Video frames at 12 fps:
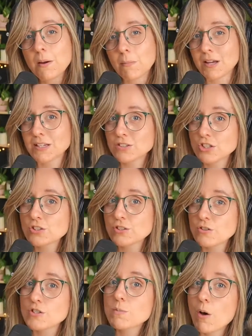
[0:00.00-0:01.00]
my
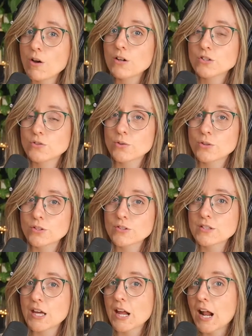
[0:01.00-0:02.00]
additional small
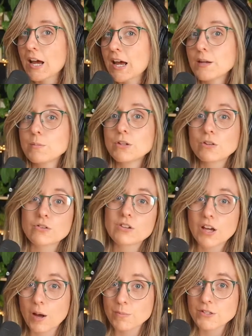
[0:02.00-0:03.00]
controllers that I had been
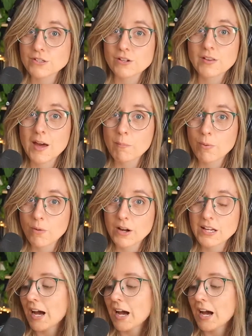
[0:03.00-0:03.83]
using up until that point.